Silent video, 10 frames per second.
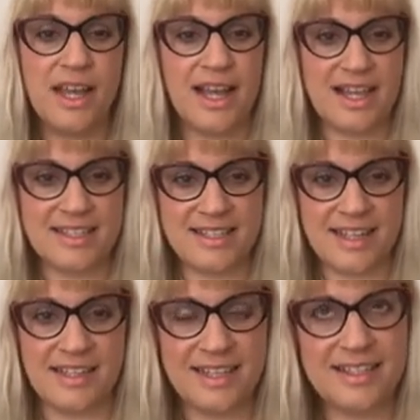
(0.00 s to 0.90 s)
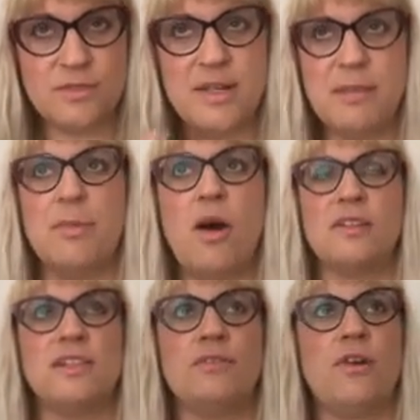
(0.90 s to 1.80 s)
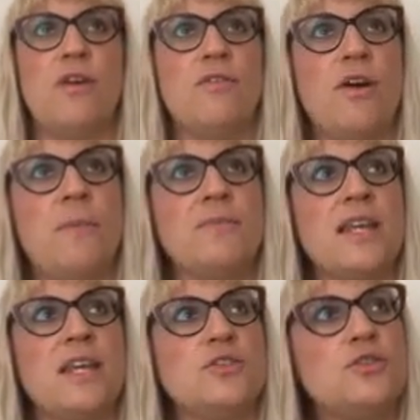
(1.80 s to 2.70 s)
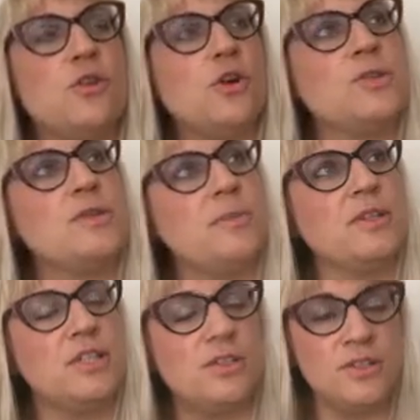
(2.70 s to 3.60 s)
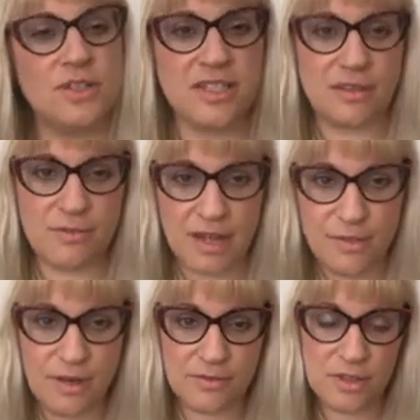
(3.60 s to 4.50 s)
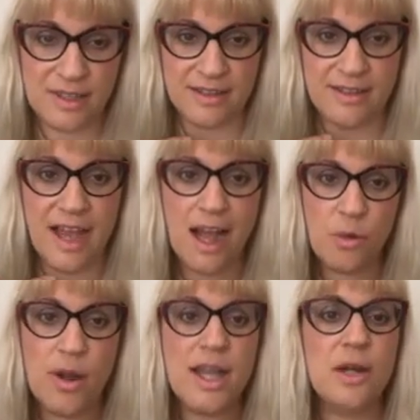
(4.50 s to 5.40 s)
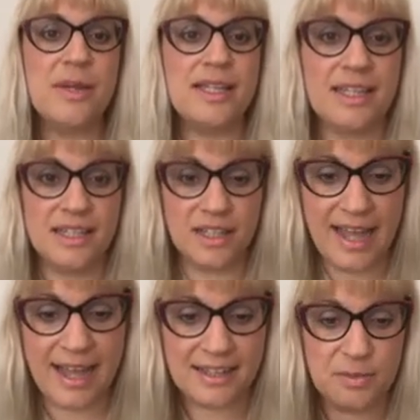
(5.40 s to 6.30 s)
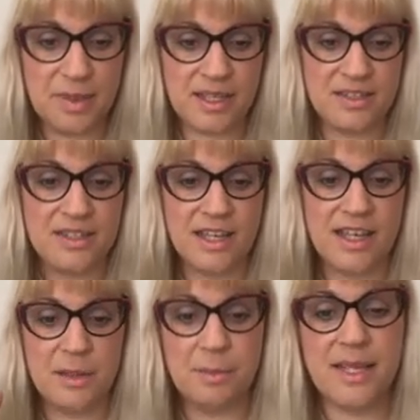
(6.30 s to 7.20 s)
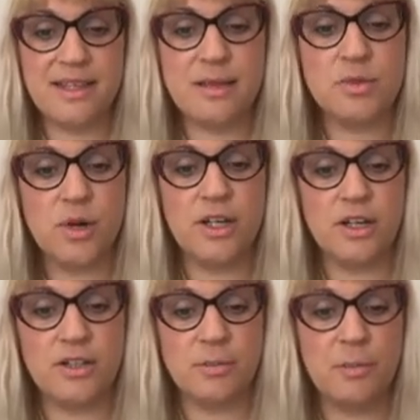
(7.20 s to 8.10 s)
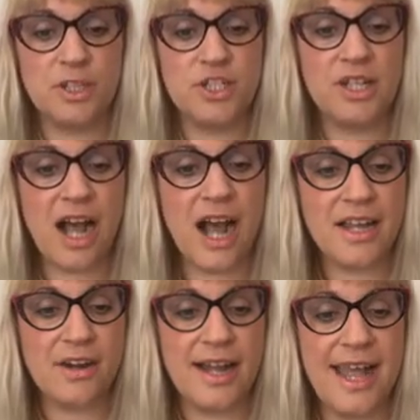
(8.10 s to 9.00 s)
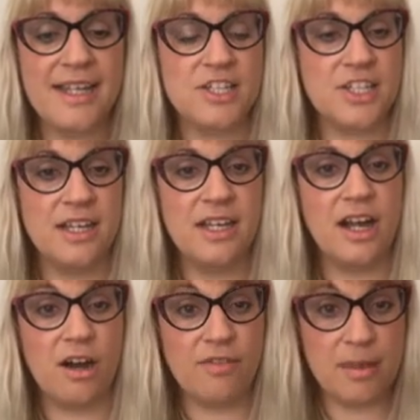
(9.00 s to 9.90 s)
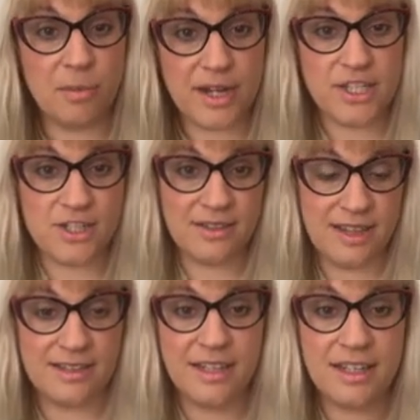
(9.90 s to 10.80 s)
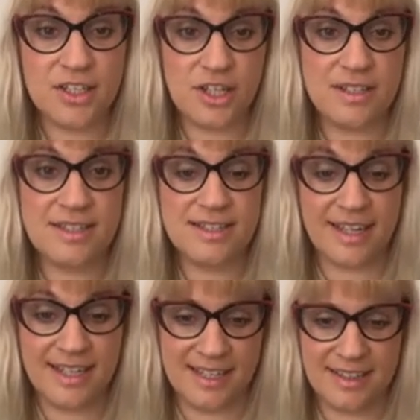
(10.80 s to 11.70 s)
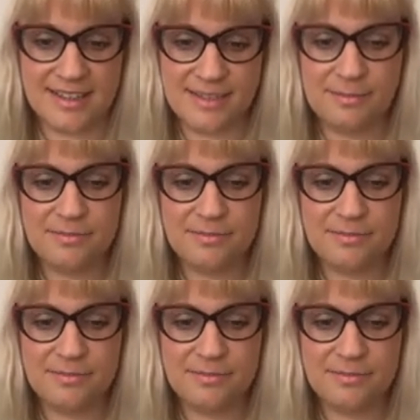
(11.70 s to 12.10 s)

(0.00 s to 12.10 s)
as I said, this is really important to talk also about the continuity of life after death, how we can connect, because mediums work on a much higher energy or vibration than just psychics.